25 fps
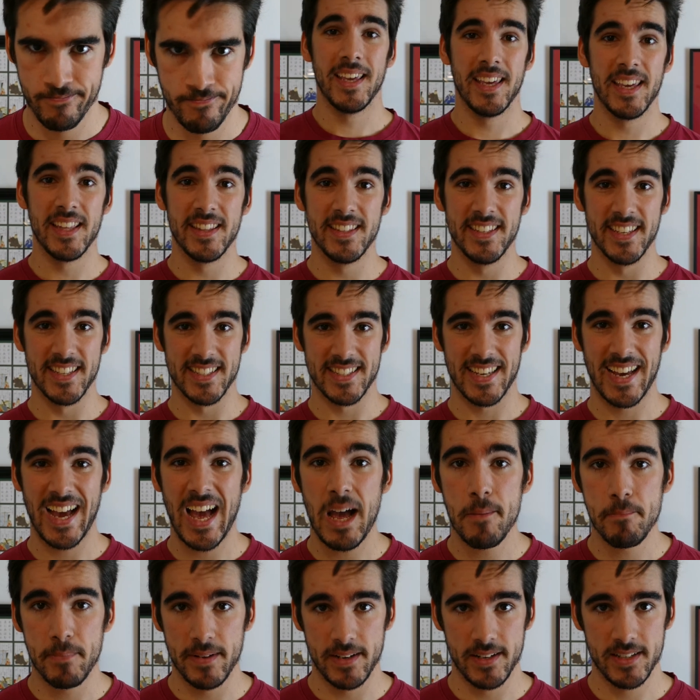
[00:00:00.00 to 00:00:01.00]
It just
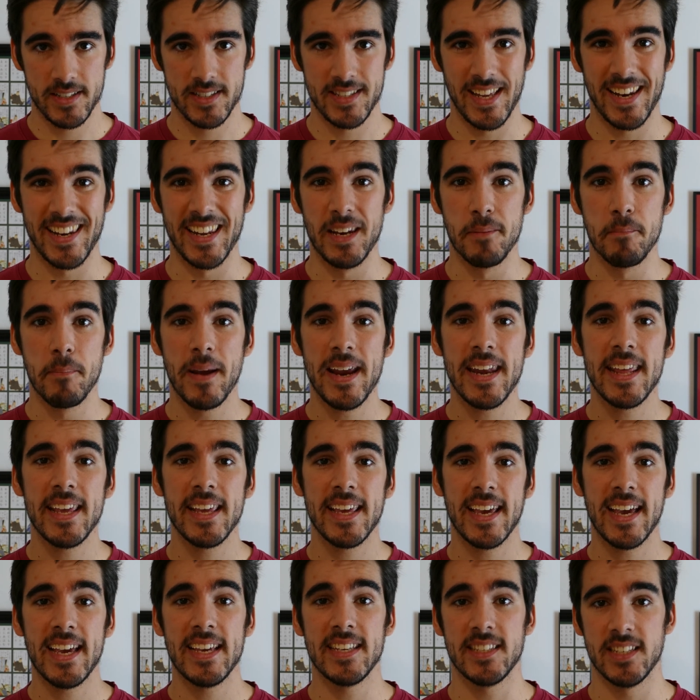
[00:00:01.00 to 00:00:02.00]
happens that in many
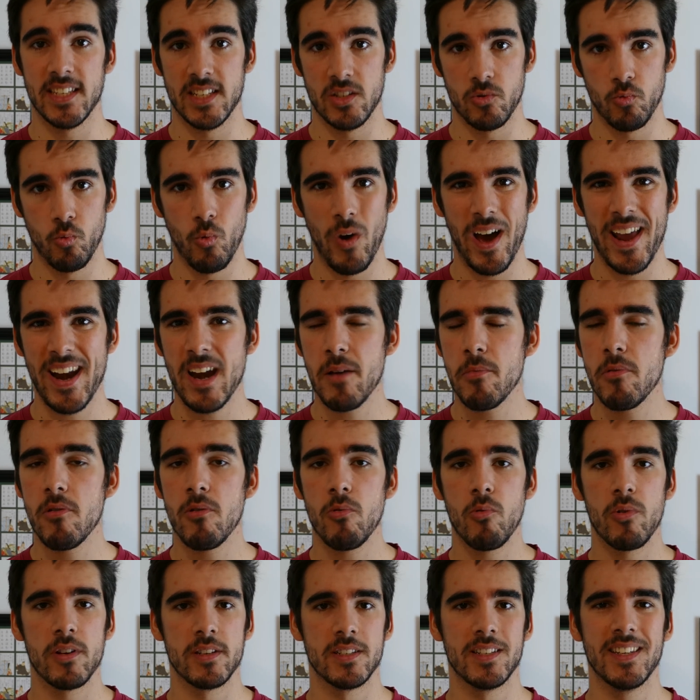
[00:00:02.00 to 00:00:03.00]
cases whatever
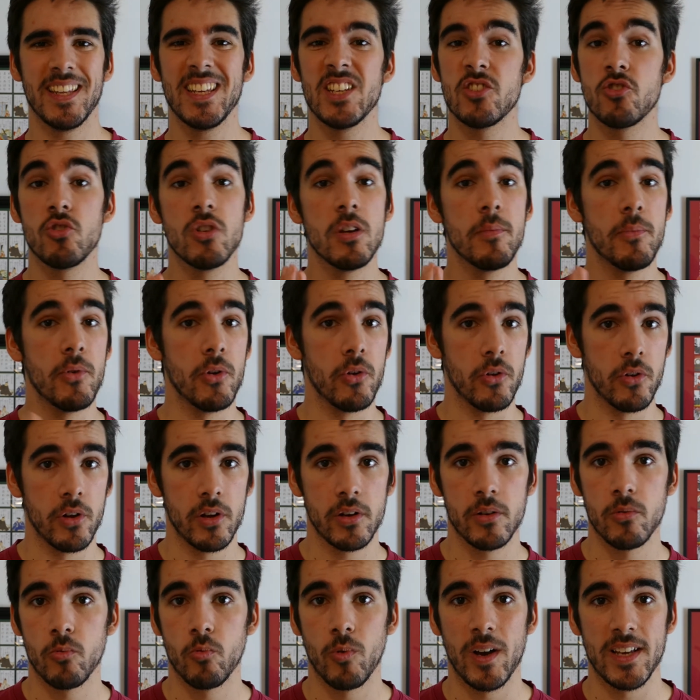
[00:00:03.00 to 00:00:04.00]
was
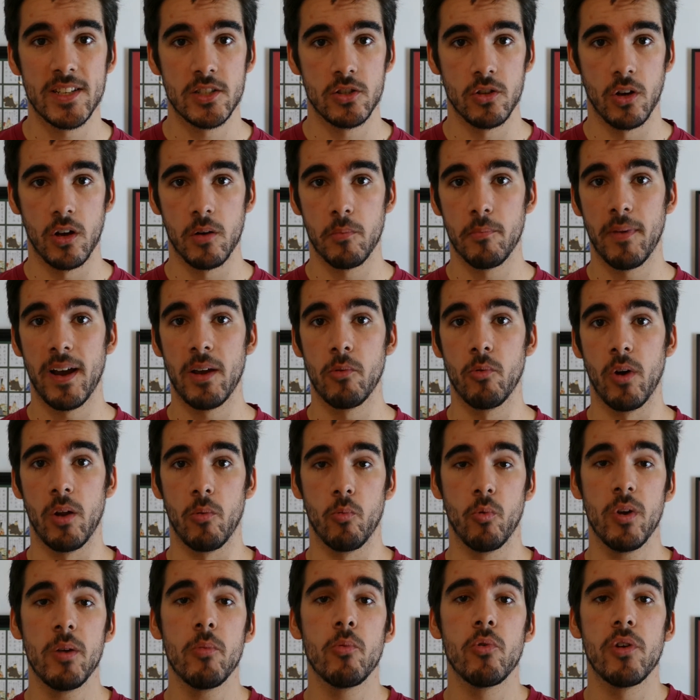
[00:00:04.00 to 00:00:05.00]
distributed was done by what
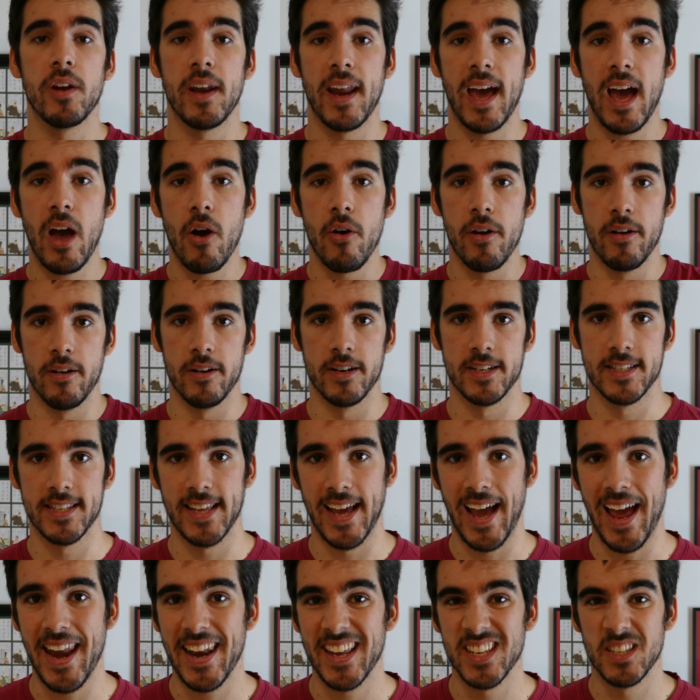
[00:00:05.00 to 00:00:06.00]
we would now
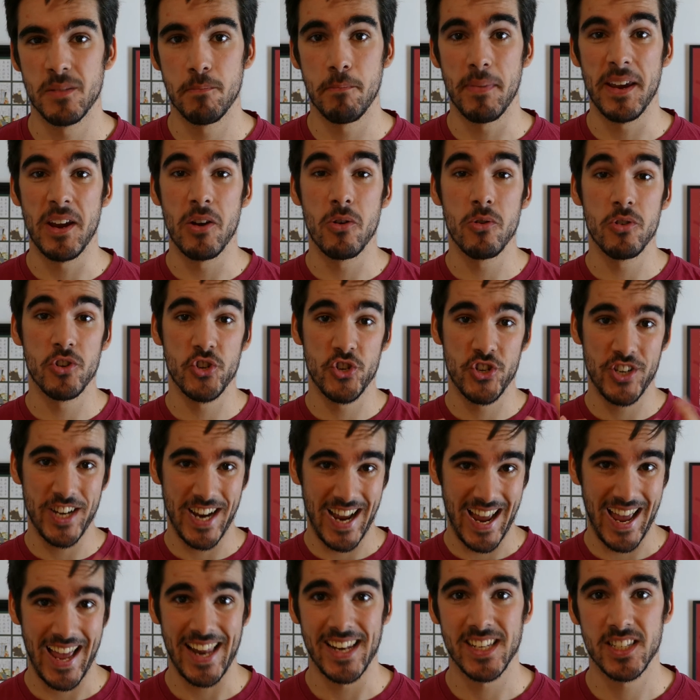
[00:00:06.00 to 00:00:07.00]
understand as pure
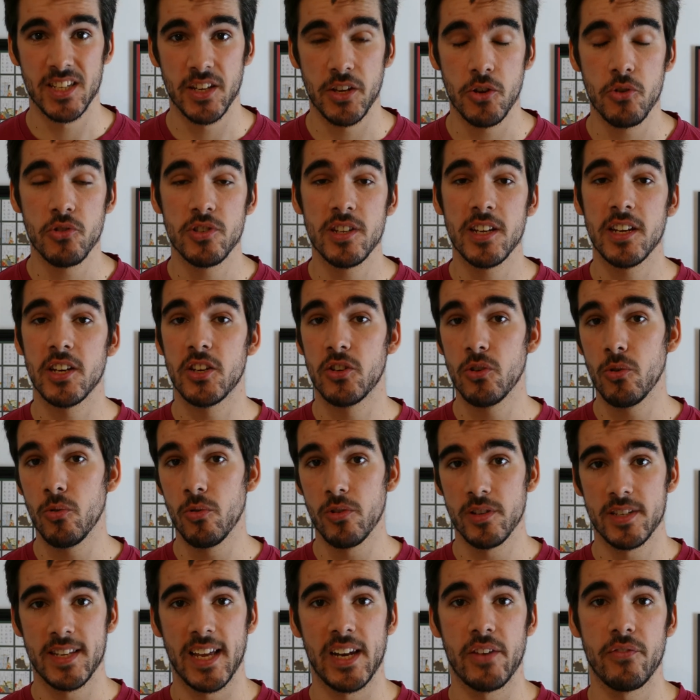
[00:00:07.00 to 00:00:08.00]
chance, using
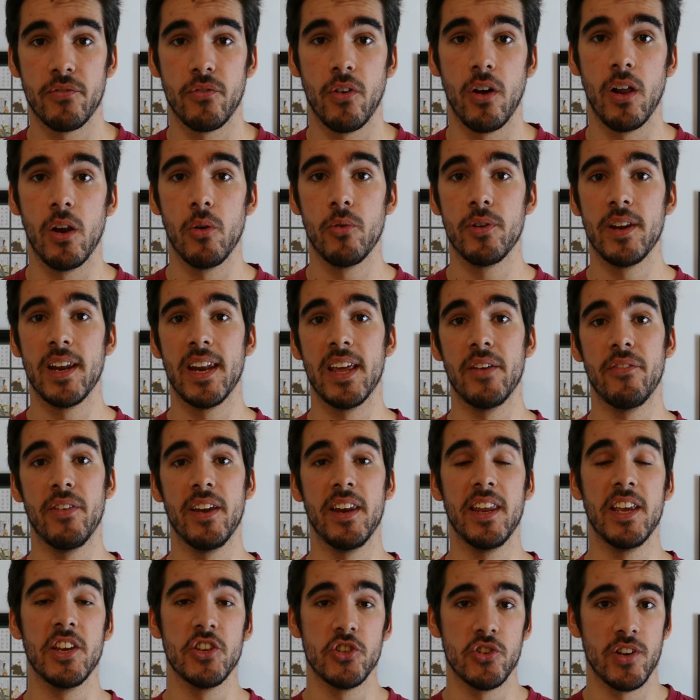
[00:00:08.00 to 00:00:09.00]
tools that follow the
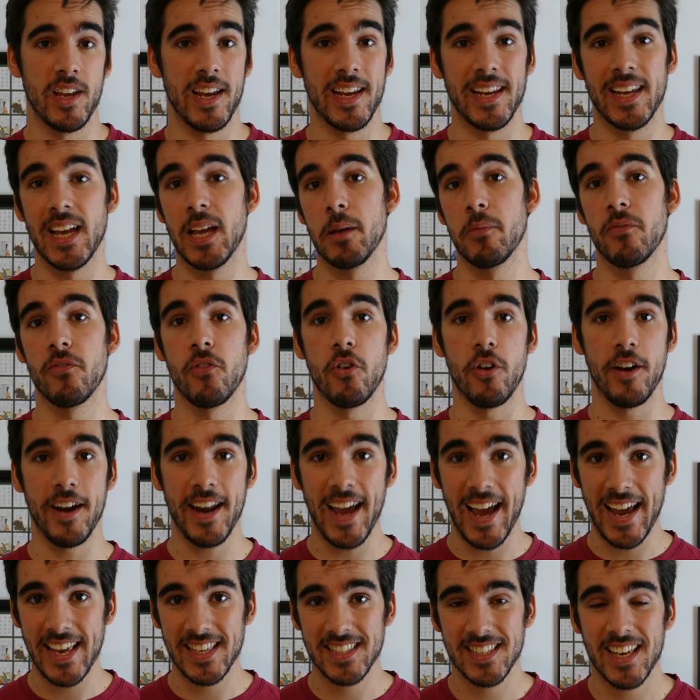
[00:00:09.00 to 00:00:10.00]
definition I gave for
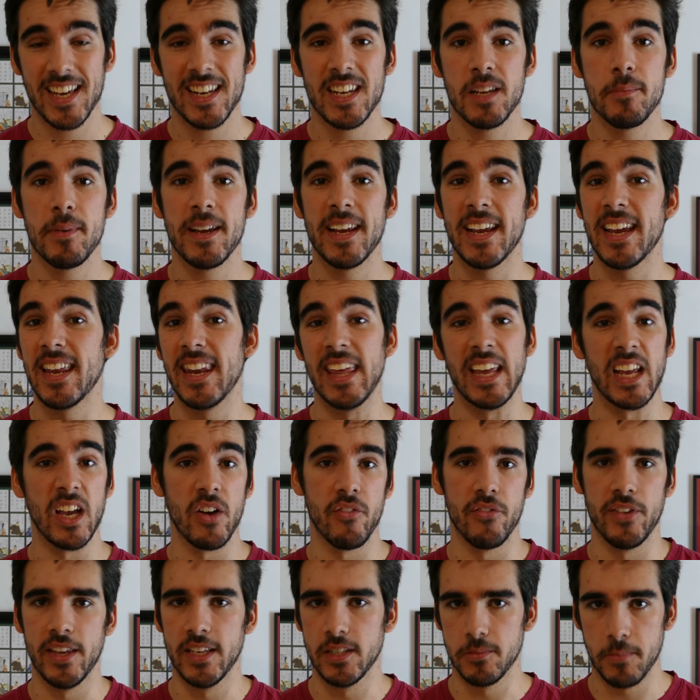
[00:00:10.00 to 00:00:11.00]
dice at the beginning
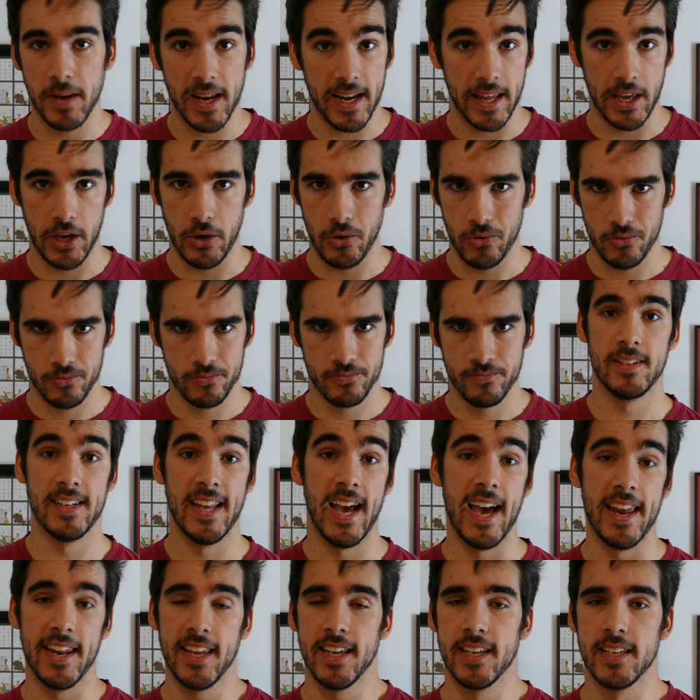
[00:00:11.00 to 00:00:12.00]
of this video.
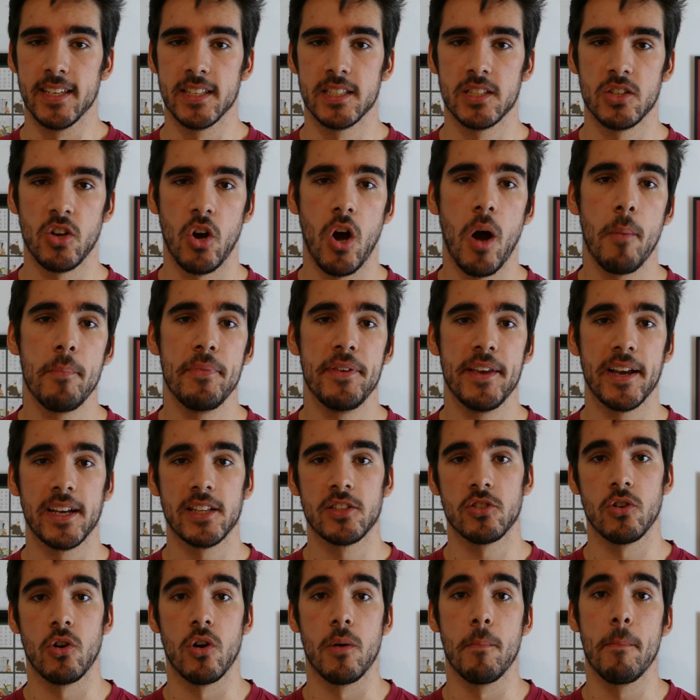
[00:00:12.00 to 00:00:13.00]
That is,
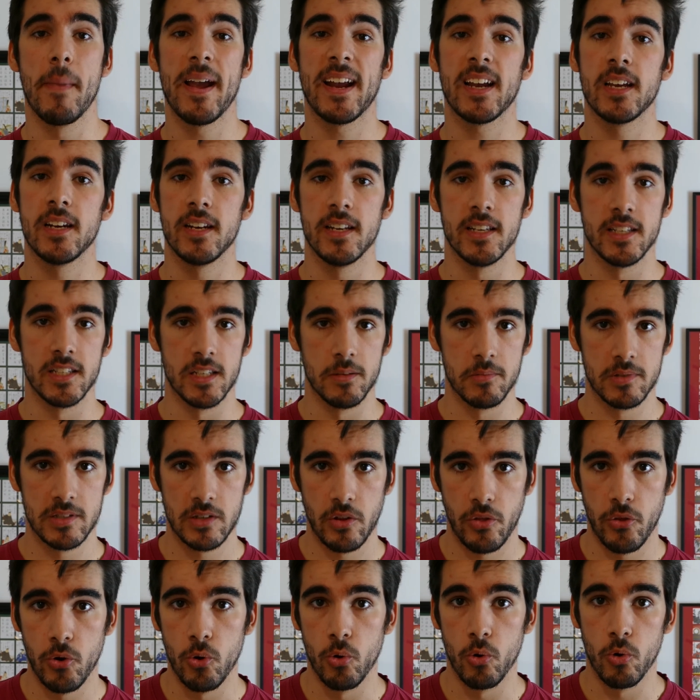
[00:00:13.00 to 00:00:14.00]
objects or mechanisms
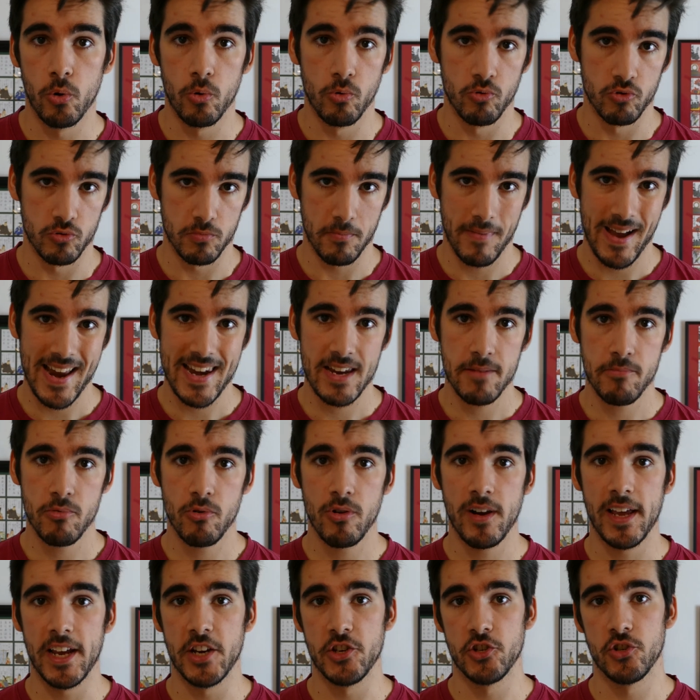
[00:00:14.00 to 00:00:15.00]
through whose
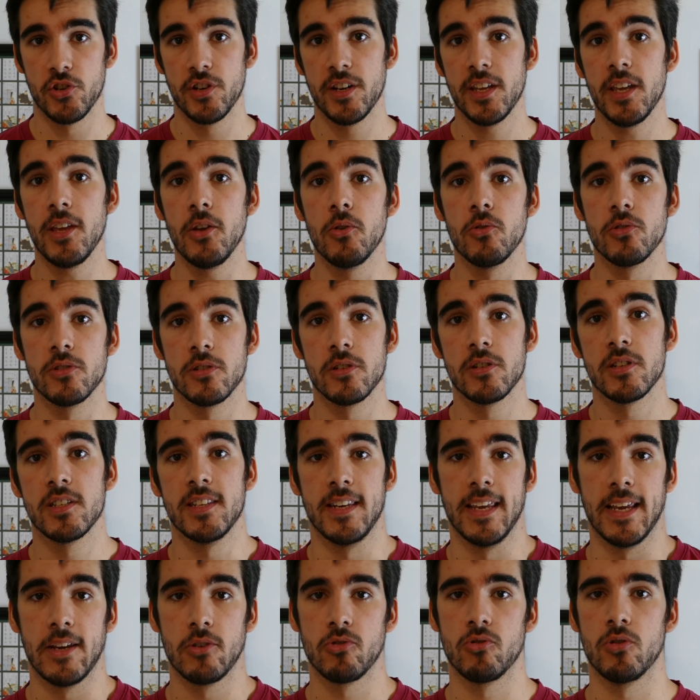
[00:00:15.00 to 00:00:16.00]
manipulation the user
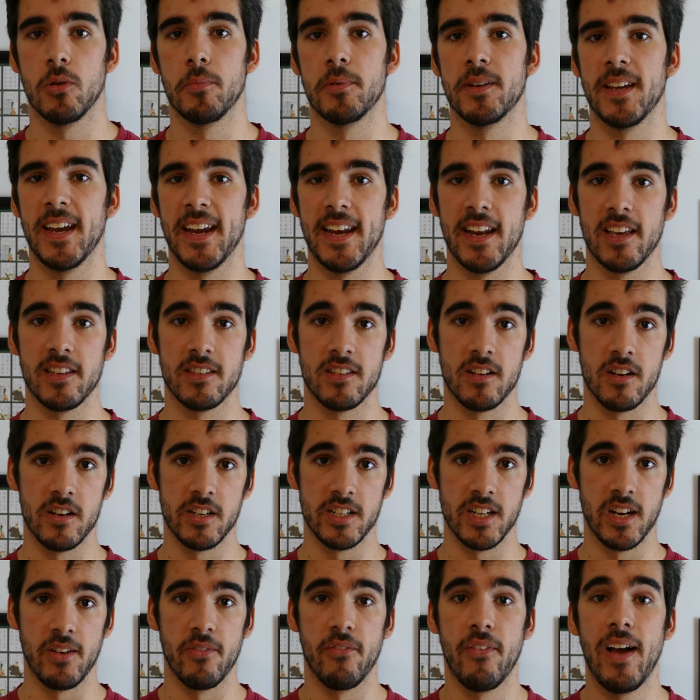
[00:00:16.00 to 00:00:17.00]
seeks to obtain a
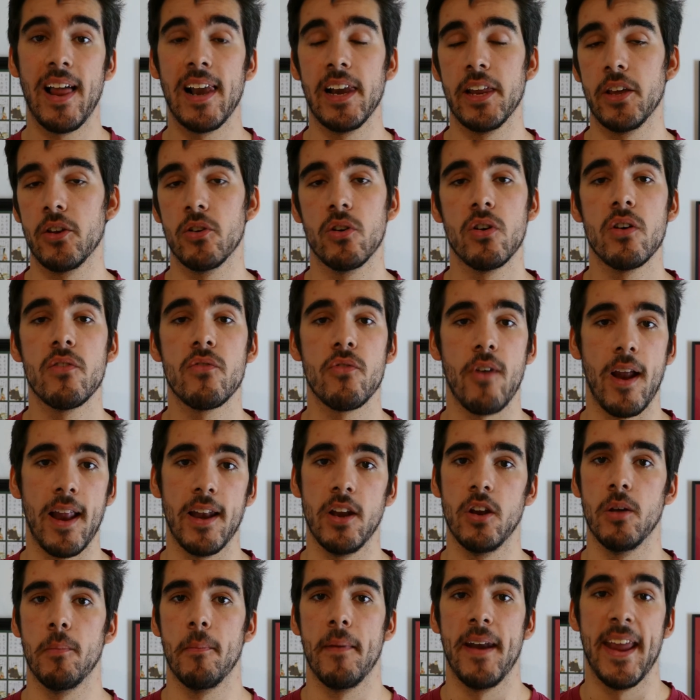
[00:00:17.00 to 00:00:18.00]
certain value of
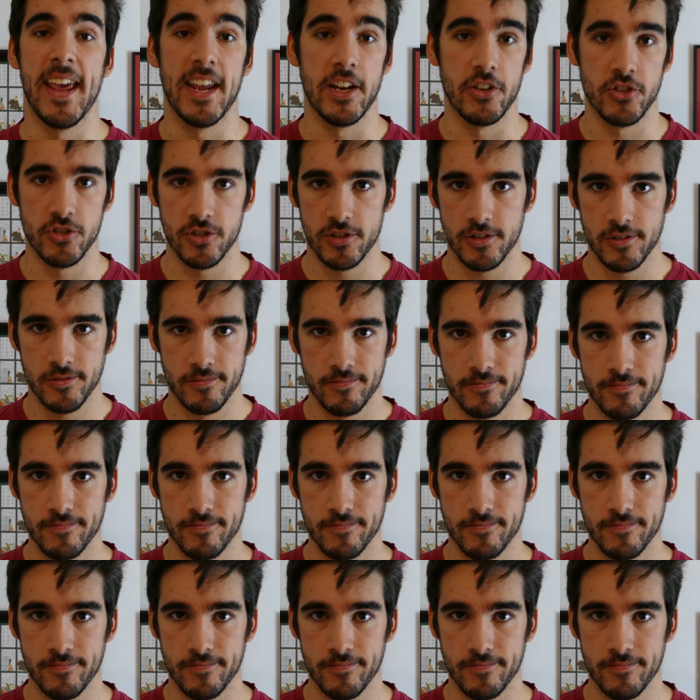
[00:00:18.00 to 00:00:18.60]
random nature.